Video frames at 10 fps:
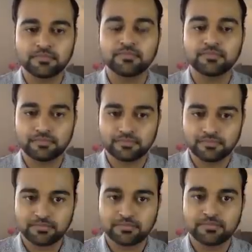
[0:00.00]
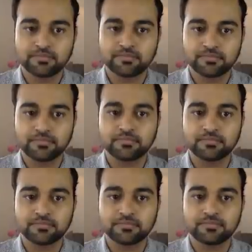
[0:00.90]

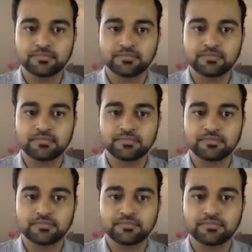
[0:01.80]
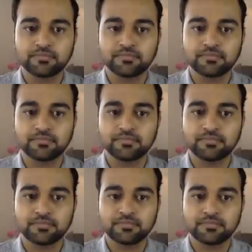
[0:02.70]

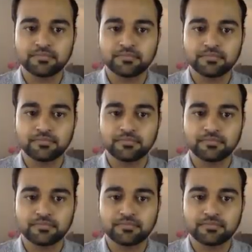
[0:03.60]
(not speaking)